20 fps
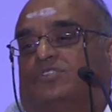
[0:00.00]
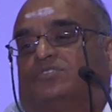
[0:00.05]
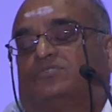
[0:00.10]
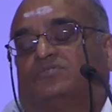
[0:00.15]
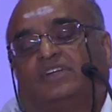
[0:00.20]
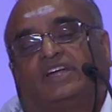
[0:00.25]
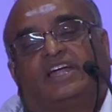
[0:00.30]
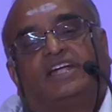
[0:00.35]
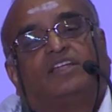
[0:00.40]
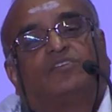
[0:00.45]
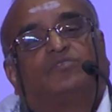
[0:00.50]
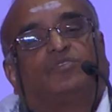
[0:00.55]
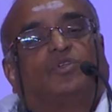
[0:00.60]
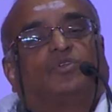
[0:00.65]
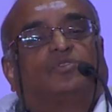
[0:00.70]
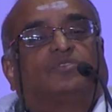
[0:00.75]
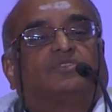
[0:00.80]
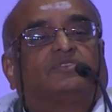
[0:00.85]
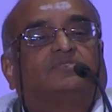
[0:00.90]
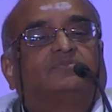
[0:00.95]
rate of
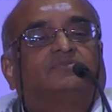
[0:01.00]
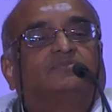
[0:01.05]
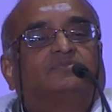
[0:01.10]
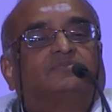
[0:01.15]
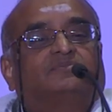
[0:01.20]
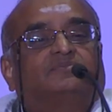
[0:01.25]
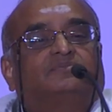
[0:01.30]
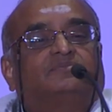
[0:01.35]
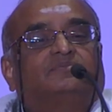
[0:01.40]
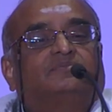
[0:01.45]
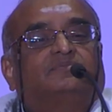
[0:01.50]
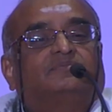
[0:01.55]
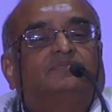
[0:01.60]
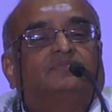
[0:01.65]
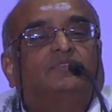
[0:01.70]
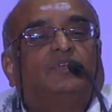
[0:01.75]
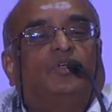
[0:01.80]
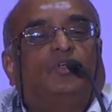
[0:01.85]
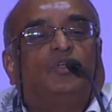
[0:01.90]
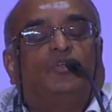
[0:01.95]
growth.
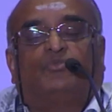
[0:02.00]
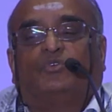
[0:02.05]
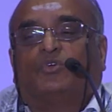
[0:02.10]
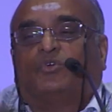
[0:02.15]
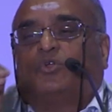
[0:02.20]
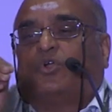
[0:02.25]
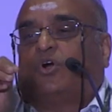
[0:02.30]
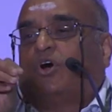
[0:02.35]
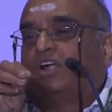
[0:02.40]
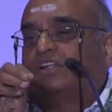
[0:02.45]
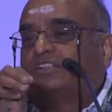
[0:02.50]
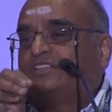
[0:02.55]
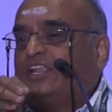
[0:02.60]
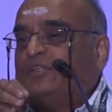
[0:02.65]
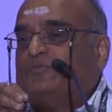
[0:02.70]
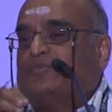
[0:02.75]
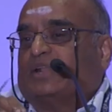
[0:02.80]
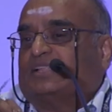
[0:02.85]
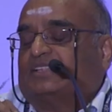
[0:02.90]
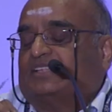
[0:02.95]
If you grow at
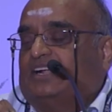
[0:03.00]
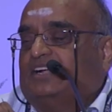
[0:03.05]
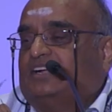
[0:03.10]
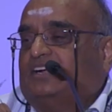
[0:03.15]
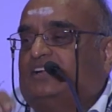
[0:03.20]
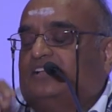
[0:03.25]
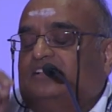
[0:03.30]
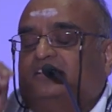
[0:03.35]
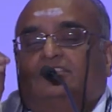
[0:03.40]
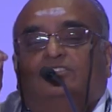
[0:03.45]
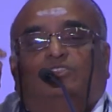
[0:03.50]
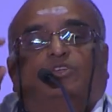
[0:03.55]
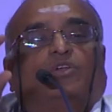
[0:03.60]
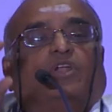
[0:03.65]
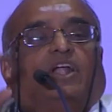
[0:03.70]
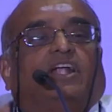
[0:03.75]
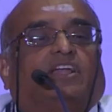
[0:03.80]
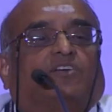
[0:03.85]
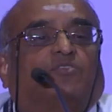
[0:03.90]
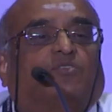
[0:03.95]
3%, it is Hindu
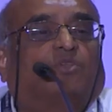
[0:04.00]
rate of